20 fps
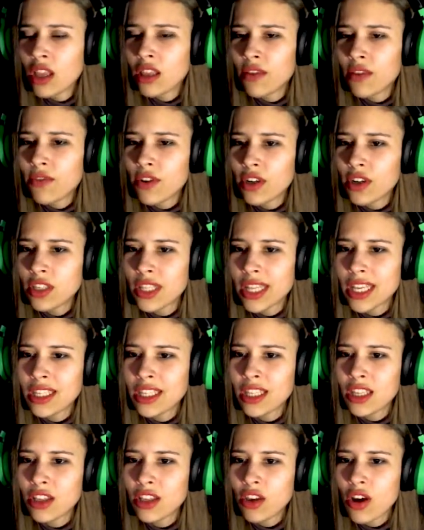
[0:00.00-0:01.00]
The first
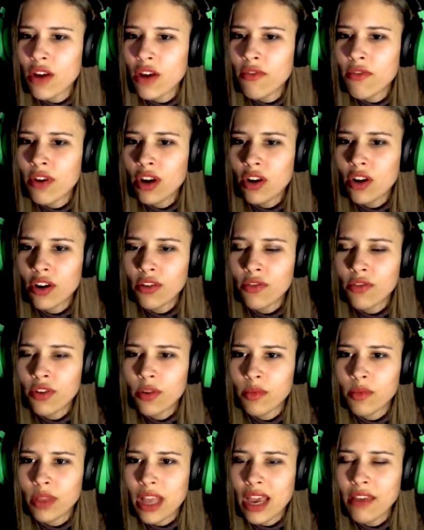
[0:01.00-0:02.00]
lesson you ever learn
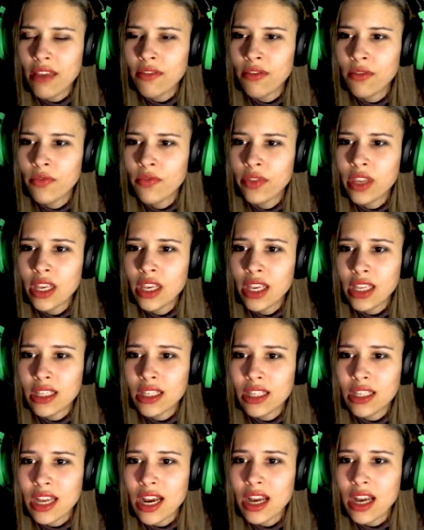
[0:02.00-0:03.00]
from life
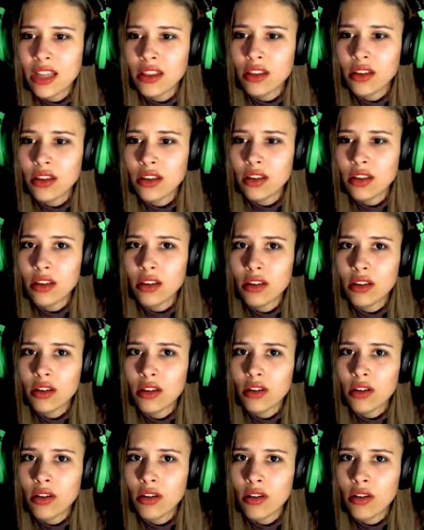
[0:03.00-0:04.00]
is that
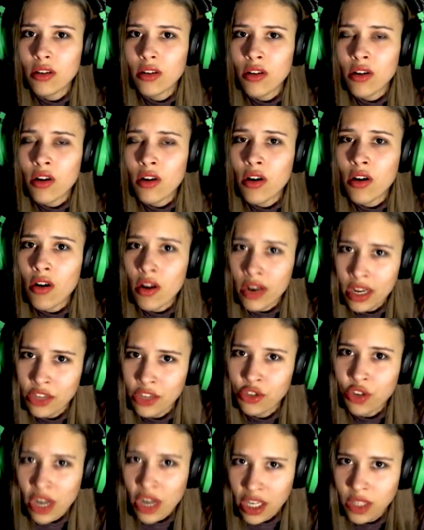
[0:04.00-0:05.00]
only
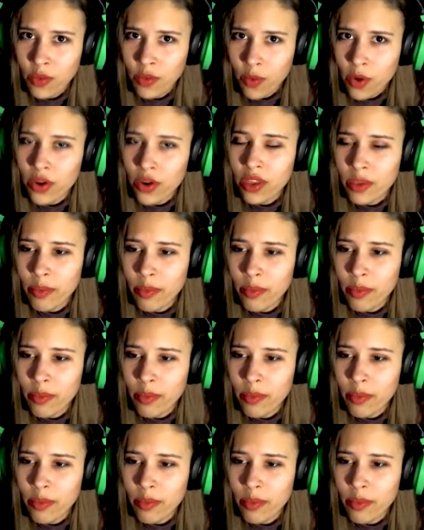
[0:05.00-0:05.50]
trustworthy